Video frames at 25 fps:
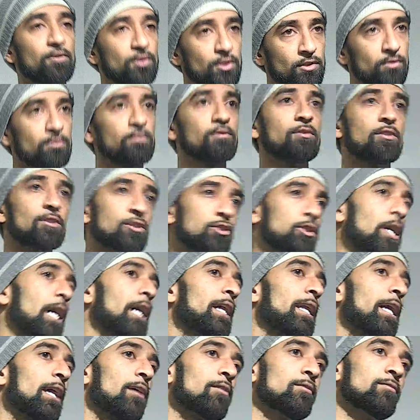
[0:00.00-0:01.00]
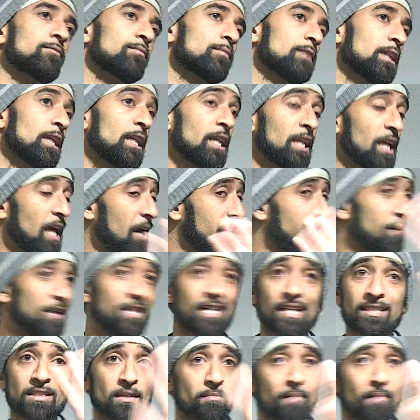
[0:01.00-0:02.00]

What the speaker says: you, try it out. If it doesn't